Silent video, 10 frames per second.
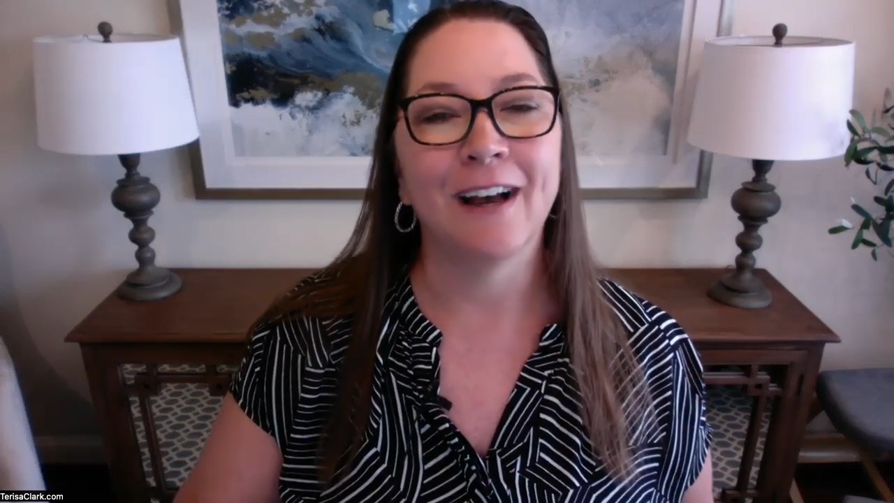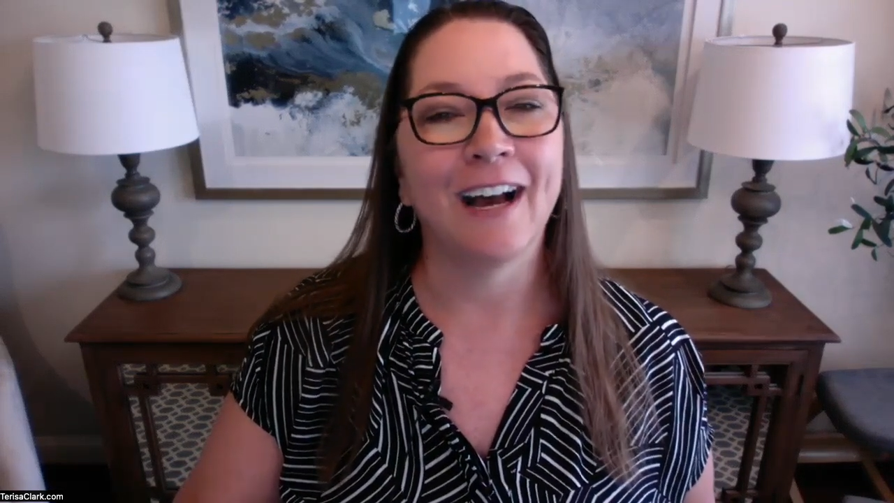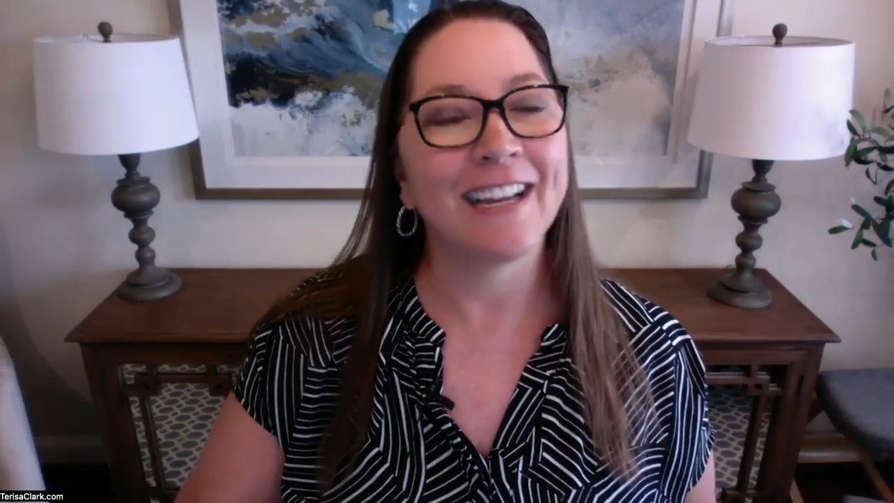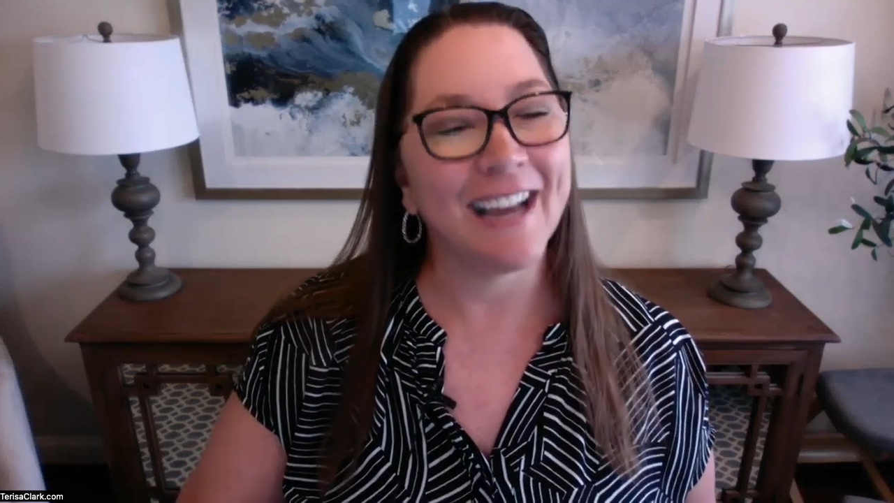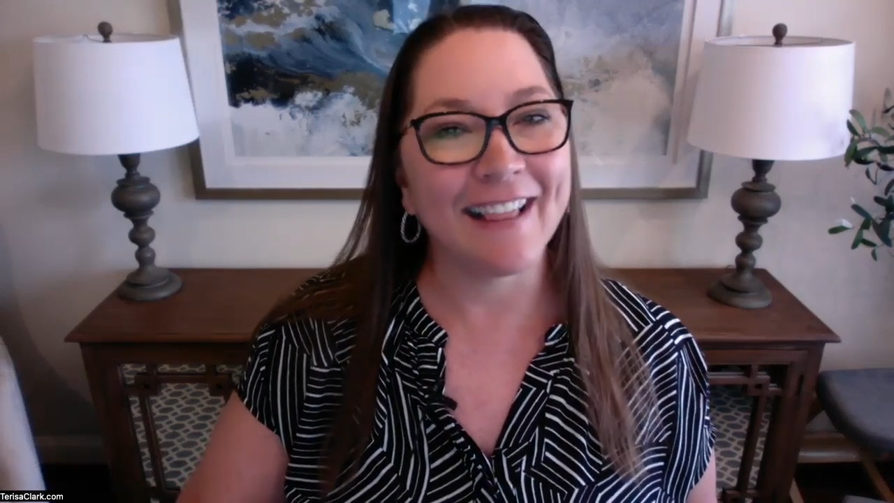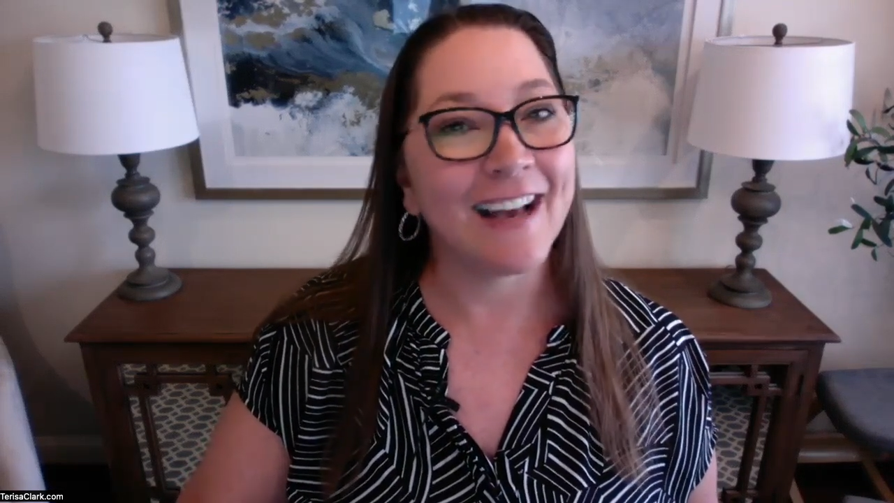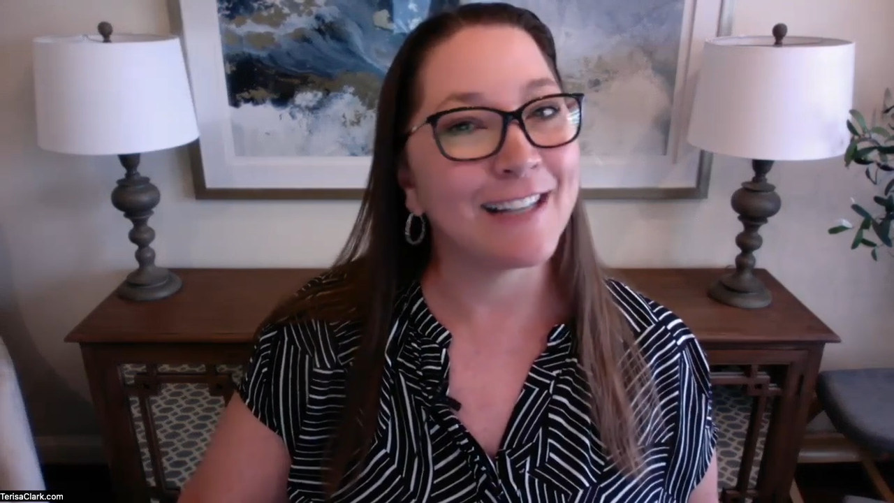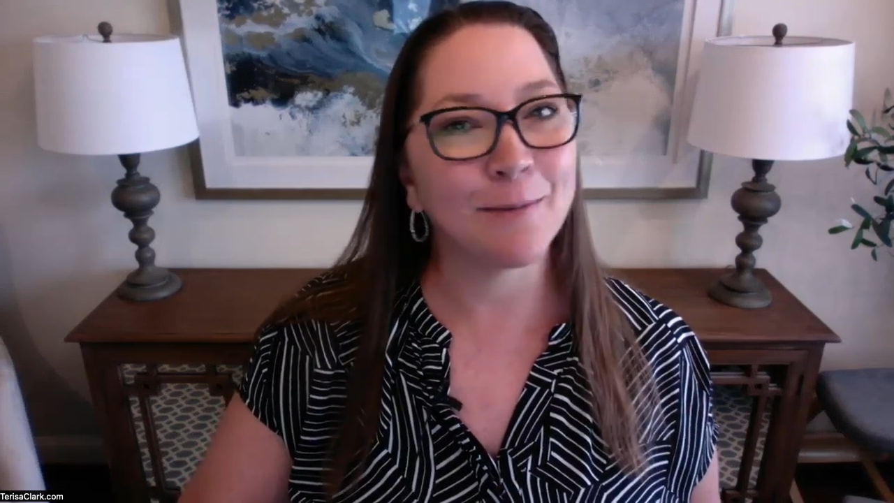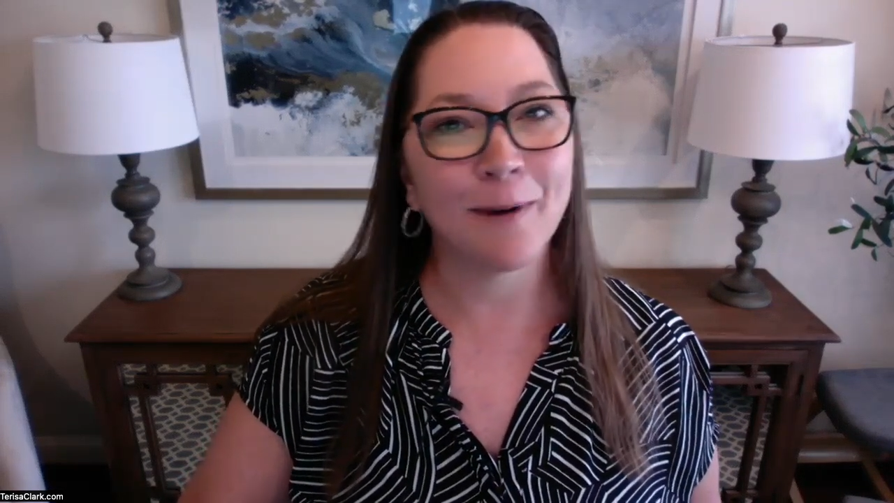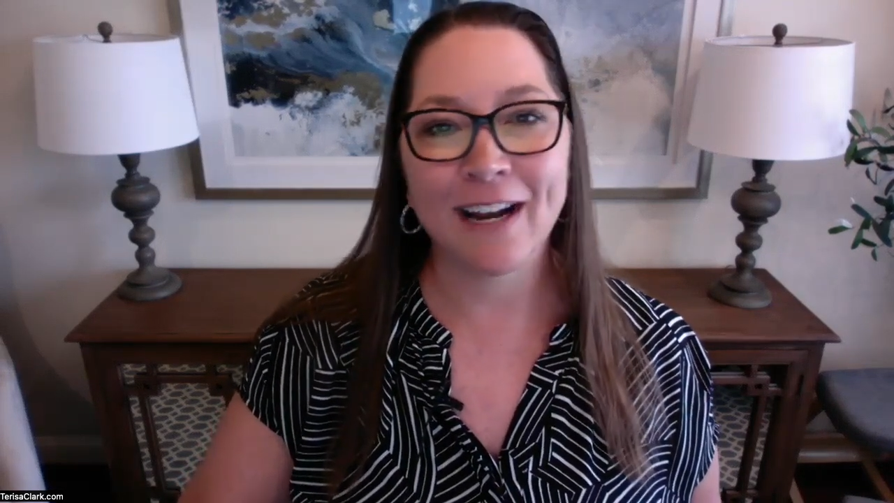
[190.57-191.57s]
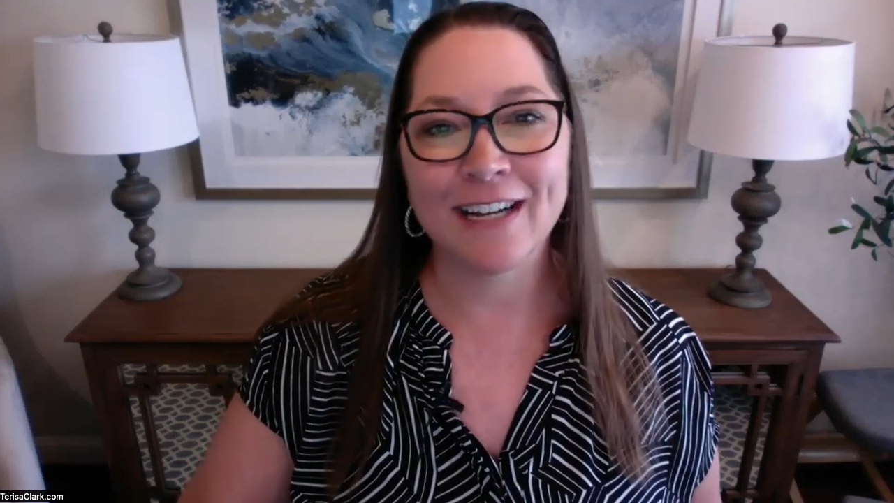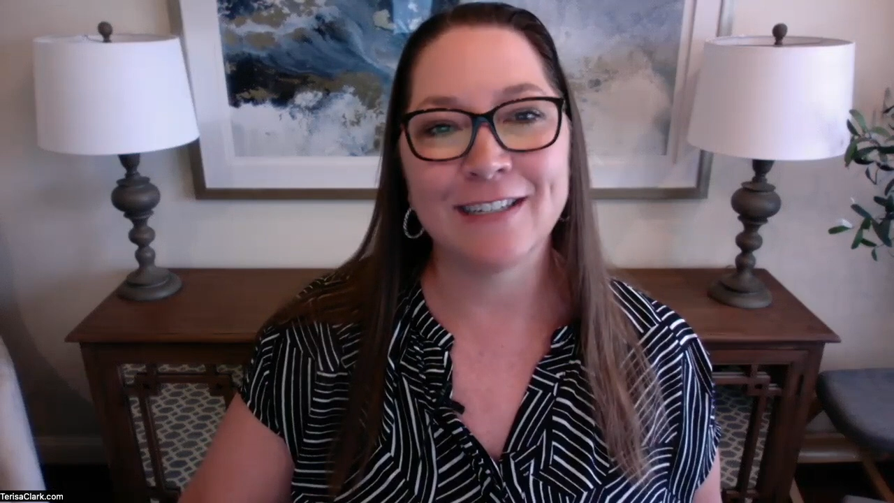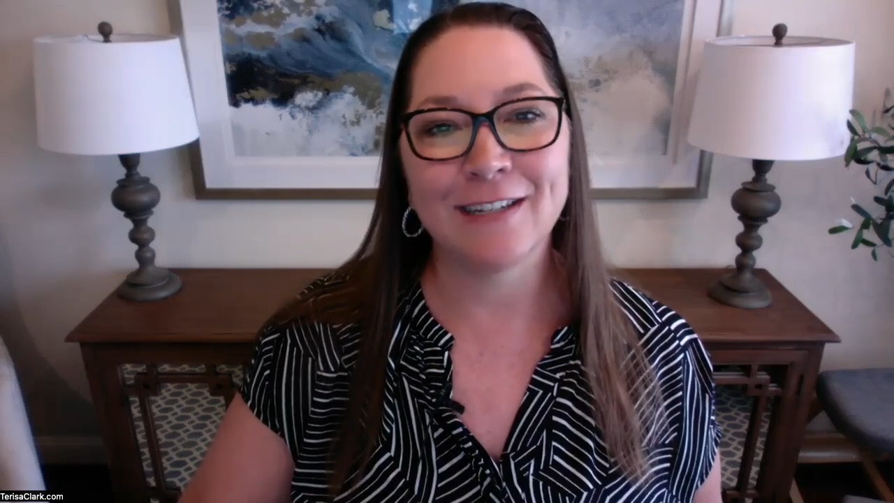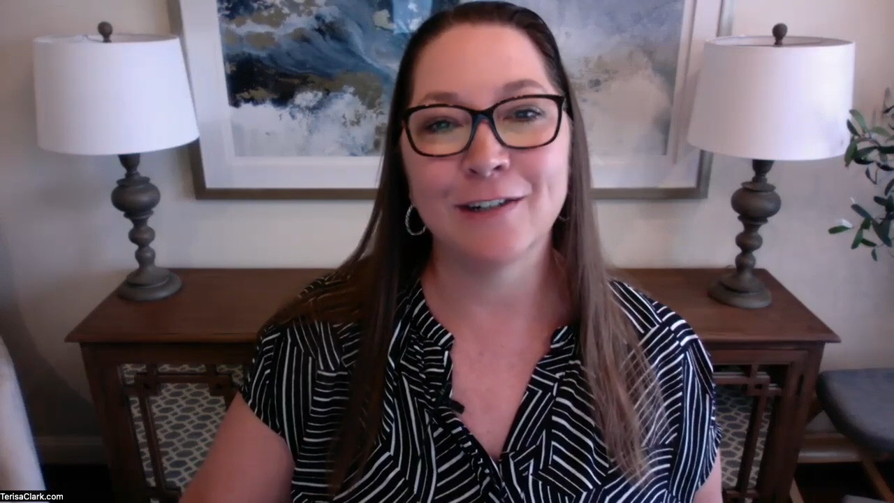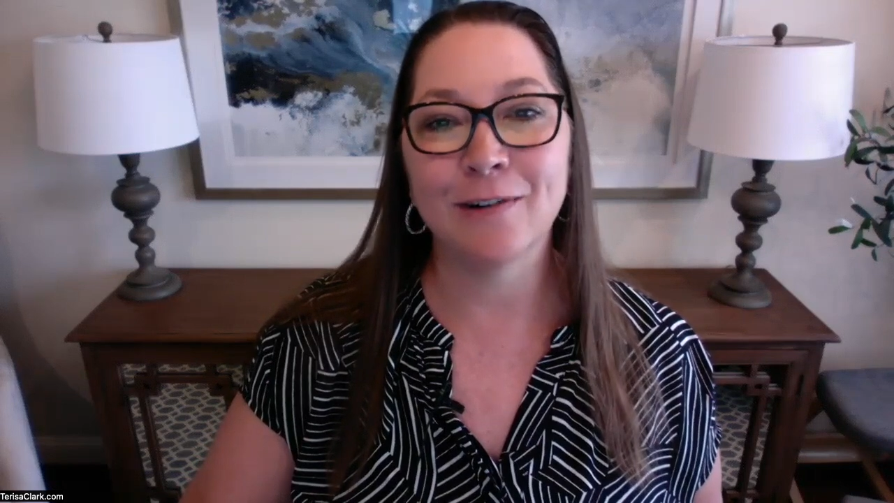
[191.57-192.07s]
again, that's what I
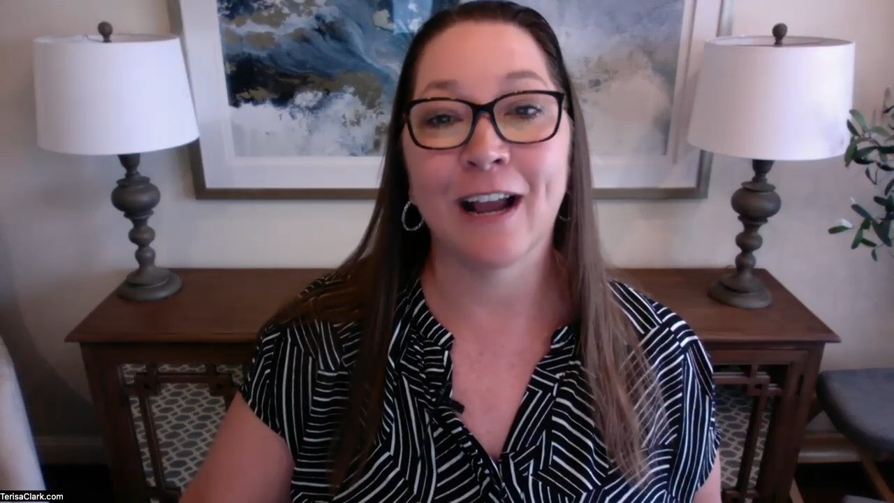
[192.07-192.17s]
do.